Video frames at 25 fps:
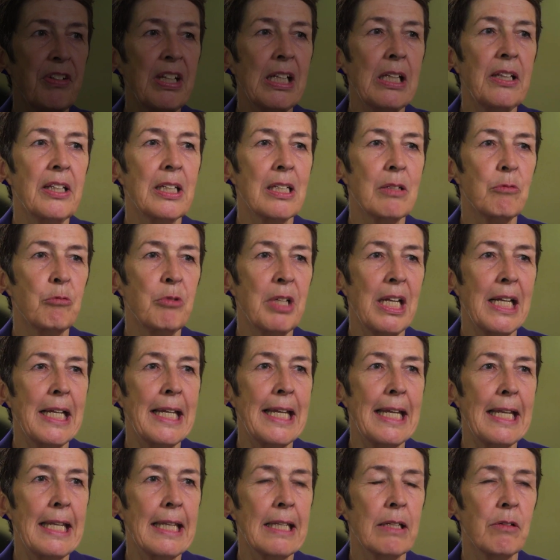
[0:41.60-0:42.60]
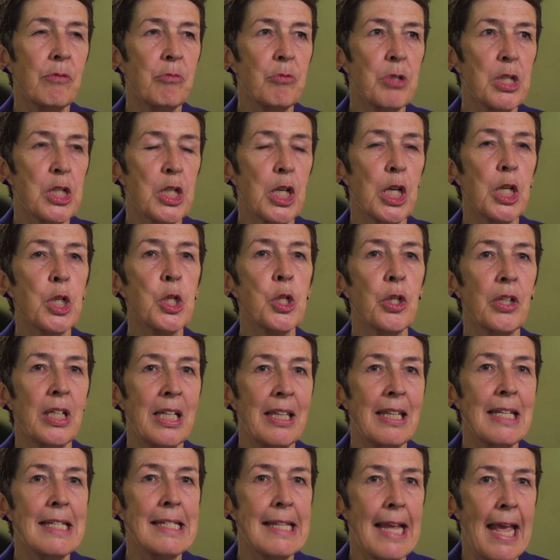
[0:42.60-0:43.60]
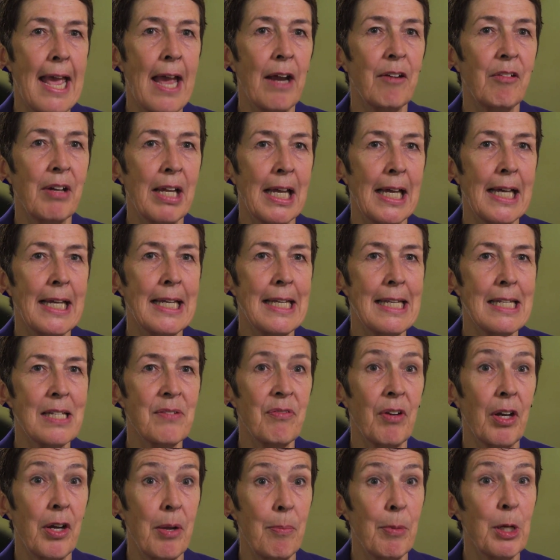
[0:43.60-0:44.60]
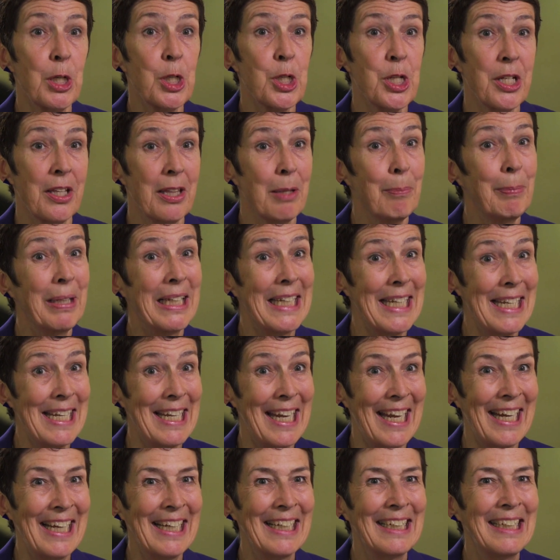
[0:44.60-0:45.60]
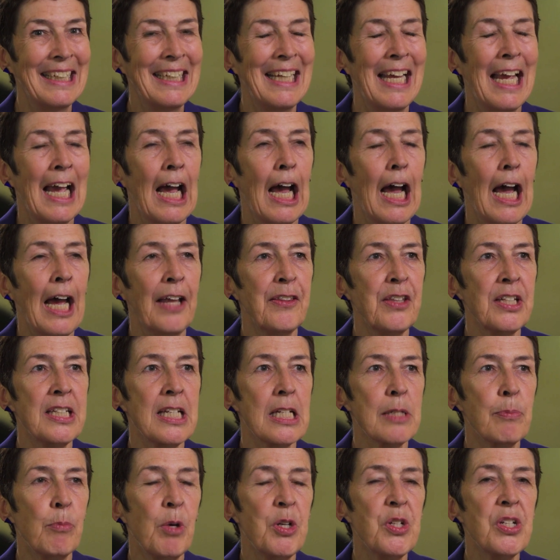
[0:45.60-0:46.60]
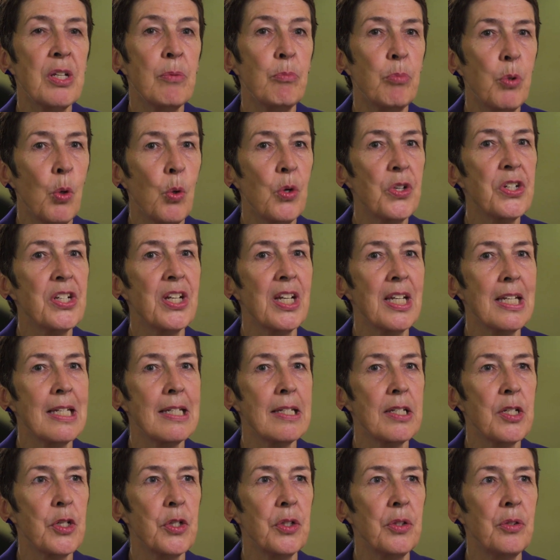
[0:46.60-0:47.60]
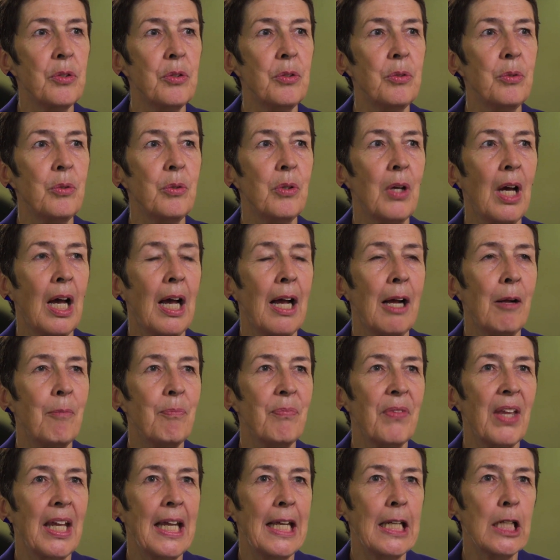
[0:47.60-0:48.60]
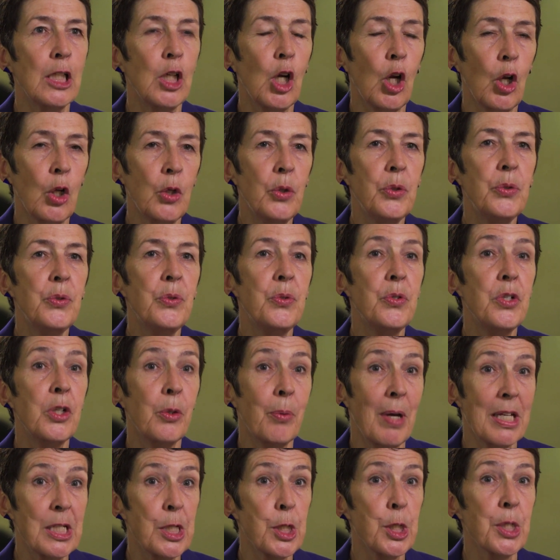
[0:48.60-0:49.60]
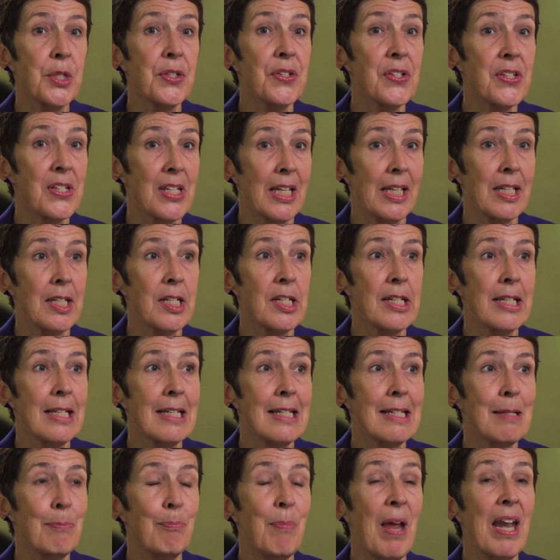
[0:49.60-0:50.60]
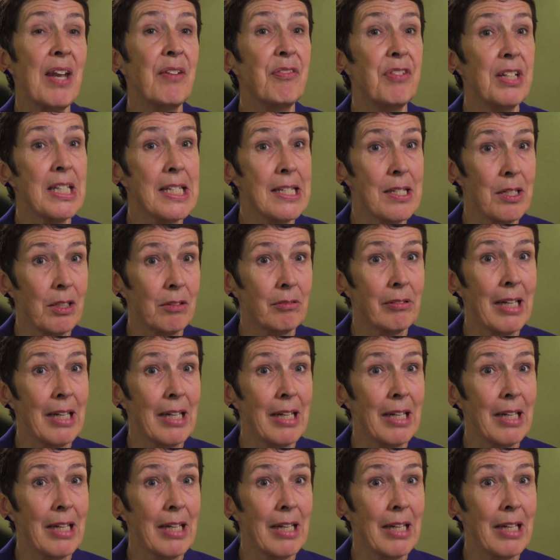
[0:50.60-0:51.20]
feel that really the research in this area is very much at the beginning and that it's most important to um, include questions such as benefits to